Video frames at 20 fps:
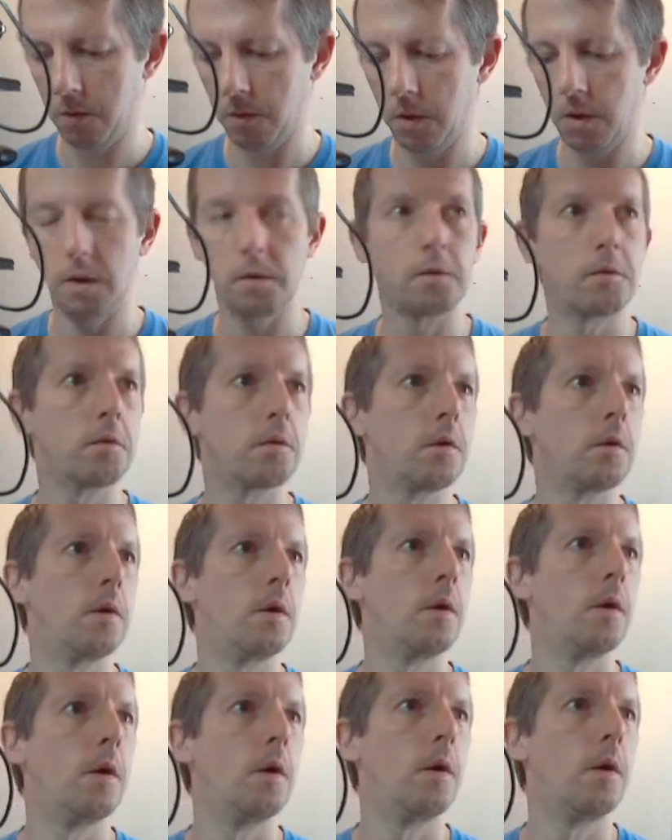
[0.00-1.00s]
Yes.
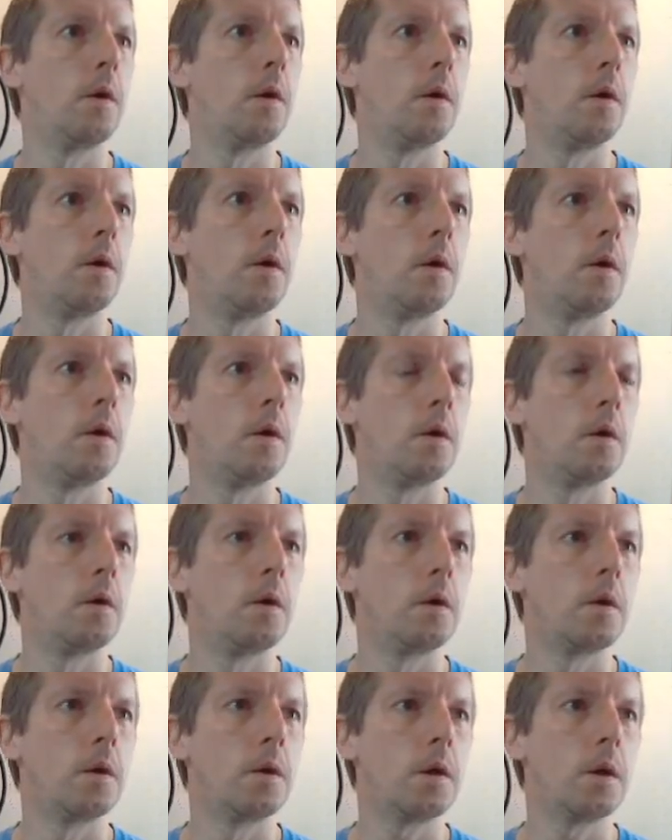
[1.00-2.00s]

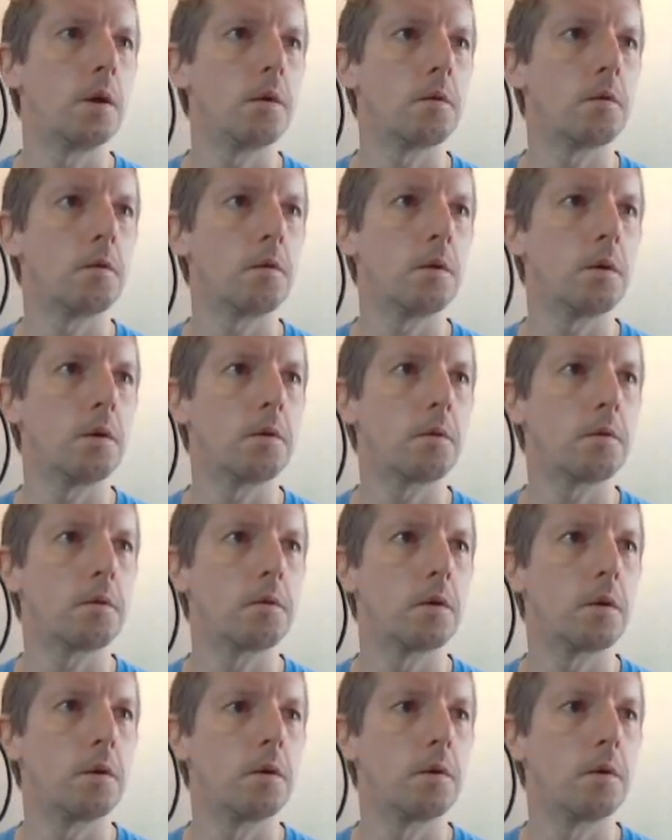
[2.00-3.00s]
Yes,
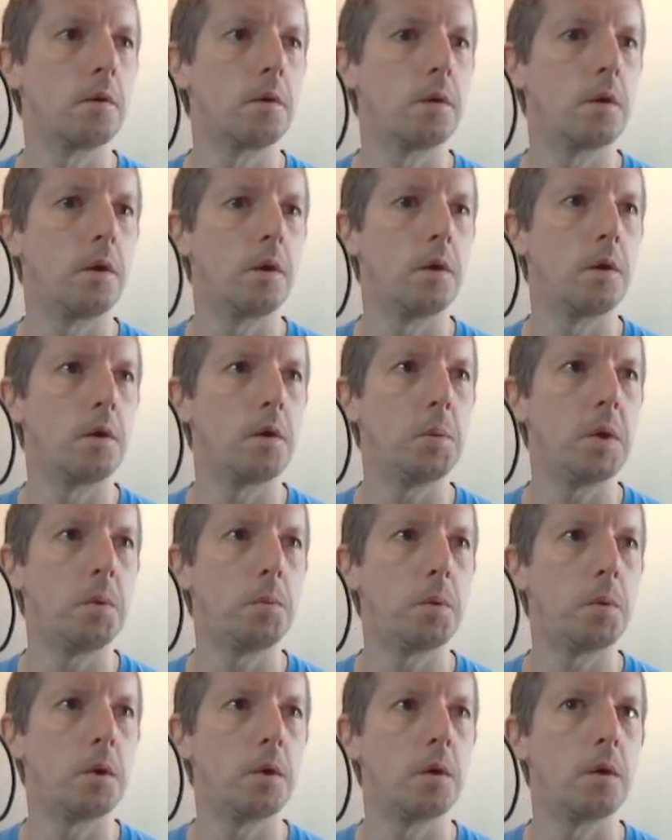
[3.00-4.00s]
yes. Heard a beep.